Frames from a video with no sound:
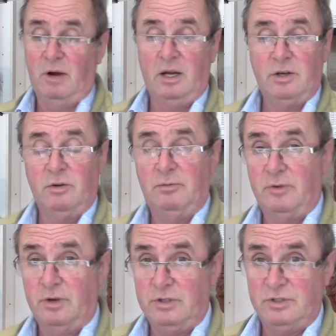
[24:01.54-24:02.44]
grind it up
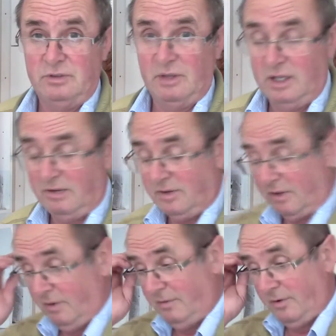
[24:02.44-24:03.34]
first and leave it
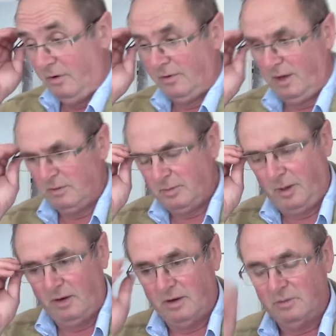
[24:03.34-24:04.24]
in the river overnight, which
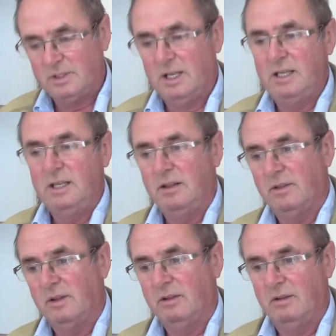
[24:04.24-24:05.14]
apparently was an
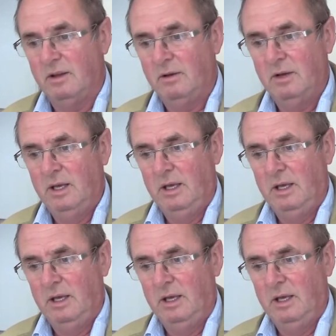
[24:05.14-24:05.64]
Indian thing to do,